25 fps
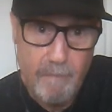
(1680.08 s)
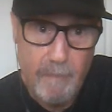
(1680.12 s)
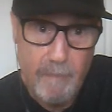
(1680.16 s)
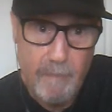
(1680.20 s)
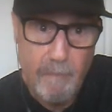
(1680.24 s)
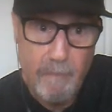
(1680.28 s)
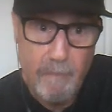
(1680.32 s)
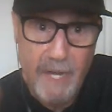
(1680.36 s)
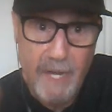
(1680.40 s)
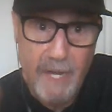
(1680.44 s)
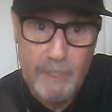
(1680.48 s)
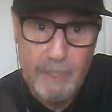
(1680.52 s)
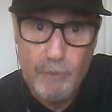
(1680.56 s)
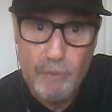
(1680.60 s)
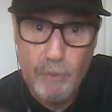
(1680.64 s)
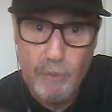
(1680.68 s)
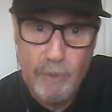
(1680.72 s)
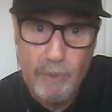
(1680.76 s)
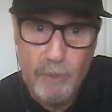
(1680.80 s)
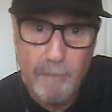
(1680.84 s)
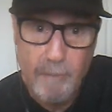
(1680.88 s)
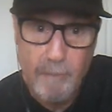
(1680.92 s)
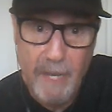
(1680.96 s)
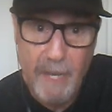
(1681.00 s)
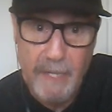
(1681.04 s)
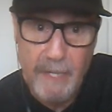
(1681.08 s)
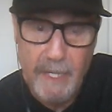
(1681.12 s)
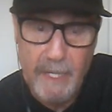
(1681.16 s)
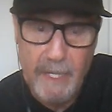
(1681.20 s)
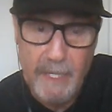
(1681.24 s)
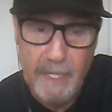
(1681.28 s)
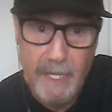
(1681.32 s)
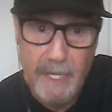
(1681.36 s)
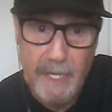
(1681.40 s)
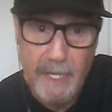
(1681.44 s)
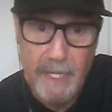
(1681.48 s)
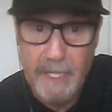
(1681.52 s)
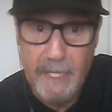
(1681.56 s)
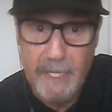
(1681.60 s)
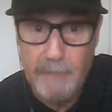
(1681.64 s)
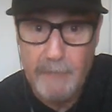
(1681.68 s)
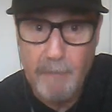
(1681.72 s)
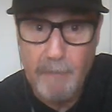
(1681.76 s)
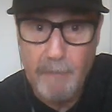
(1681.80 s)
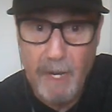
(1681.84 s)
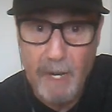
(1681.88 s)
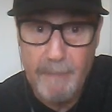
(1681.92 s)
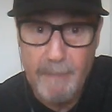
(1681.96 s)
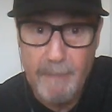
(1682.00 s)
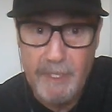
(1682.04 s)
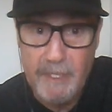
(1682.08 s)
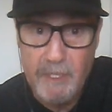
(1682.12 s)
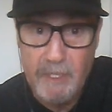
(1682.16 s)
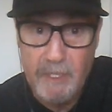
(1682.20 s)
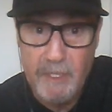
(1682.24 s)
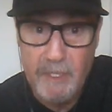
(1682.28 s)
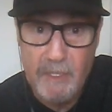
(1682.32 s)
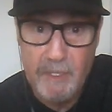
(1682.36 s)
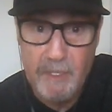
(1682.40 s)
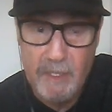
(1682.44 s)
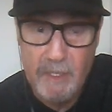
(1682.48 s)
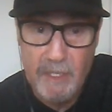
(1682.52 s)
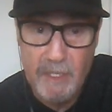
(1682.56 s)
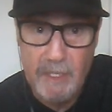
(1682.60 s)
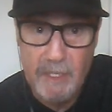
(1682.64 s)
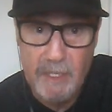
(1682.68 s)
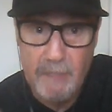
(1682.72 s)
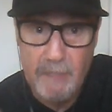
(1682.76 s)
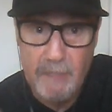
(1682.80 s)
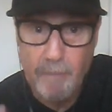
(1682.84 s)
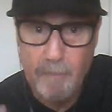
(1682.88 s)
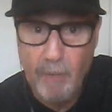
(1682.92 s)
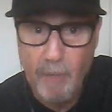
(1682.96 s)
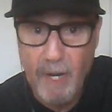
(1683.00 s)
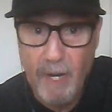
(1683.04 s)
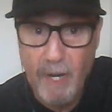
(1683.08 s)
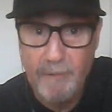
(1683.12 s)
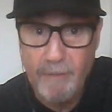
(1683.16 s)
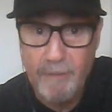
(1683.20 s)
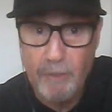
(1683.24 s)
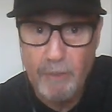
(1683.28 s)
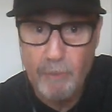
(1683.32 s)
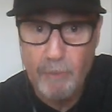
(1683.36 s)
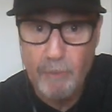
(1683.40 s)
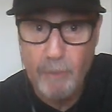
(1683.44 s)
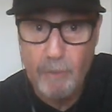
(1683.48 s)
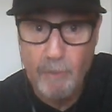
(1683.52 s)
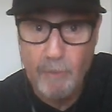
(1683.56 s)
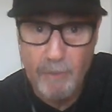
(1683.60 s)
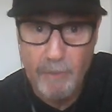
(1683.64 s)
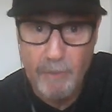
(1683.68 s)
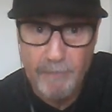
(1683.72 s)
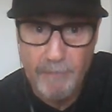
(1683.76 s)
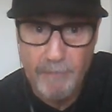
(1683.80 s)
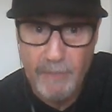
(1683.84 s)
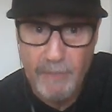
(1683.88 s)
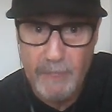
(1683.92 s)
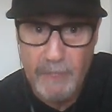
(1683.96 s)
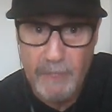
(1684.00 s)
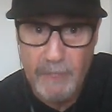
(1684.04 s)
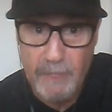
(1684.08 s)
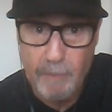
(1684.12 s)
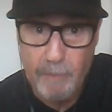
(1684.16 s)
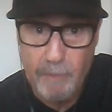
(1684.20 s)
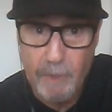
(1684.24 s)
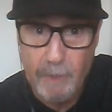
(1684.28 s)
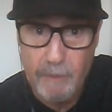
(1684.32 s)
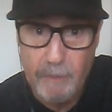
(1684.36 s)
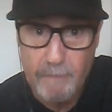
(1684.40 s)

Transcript: My Truth About AA as Bobby C. sees it private group on Facebook.